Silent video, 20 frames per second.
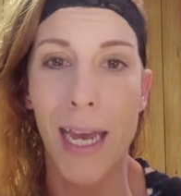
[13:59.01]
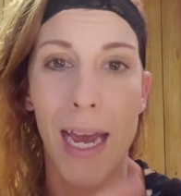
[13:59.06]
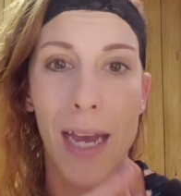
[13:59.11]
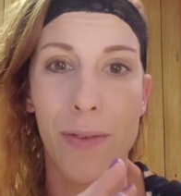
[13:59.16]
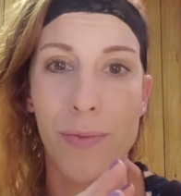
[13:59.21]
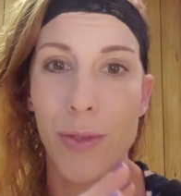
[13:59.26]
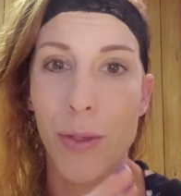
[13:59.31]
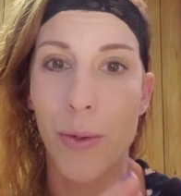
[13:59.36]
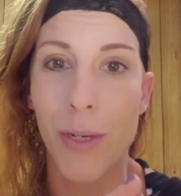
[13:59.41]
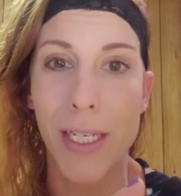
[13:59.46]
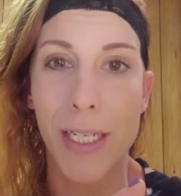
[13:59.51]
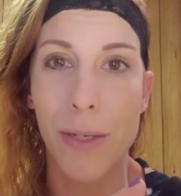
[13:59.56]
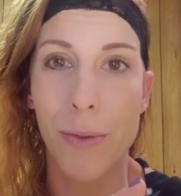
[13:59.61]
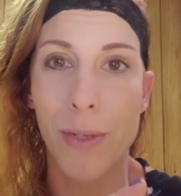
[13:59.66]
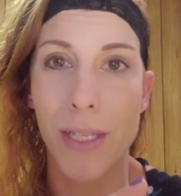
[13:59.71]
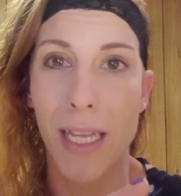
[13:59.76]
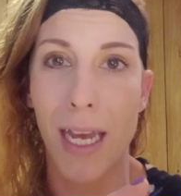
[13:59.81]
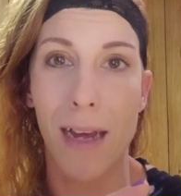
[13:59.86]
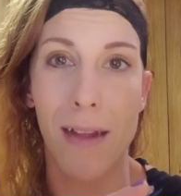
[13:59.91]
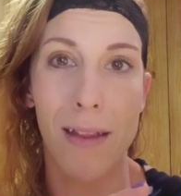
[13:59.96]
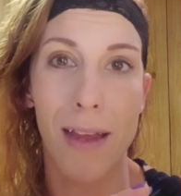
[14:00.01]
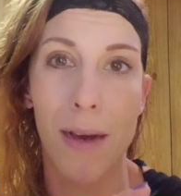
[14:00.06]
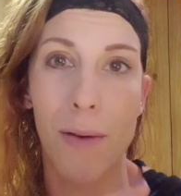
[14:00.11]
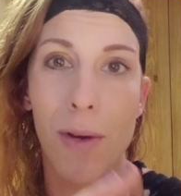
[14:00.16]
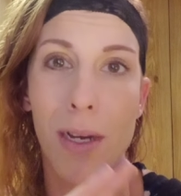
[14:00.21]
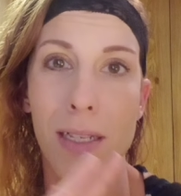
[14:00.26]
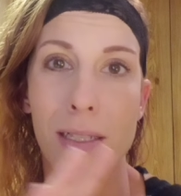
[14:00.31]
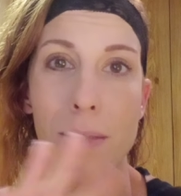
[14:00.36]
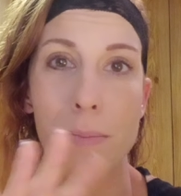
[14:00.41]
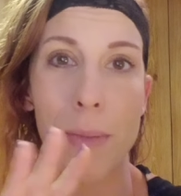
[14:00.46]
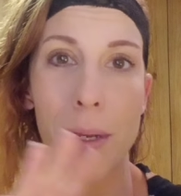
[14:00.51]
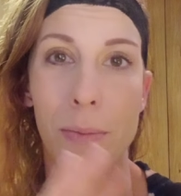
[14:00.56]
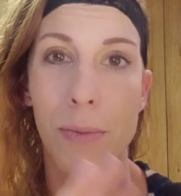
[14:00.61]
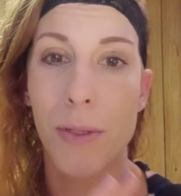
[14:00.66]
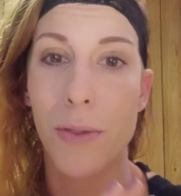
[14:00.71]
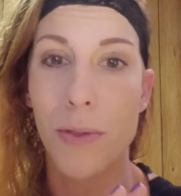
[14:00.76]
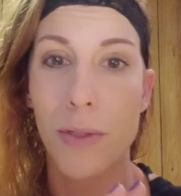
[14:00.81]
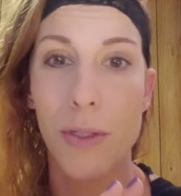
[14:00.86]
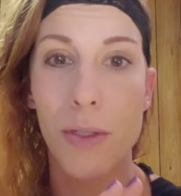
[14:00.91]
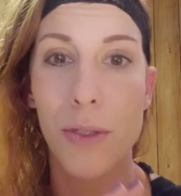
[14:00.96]
I have no idea what the hell that was. Maybe
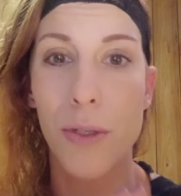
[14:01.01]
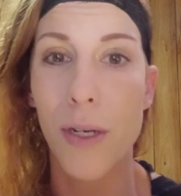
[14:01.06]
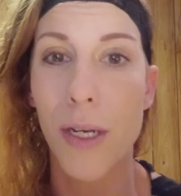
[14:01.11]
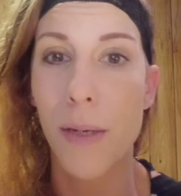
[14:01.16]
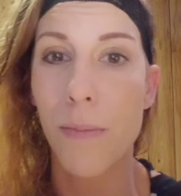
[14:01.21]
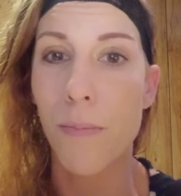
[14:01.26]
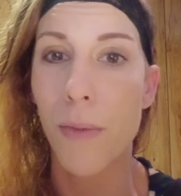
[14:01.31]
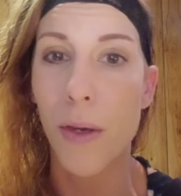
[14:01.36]
it was a dream.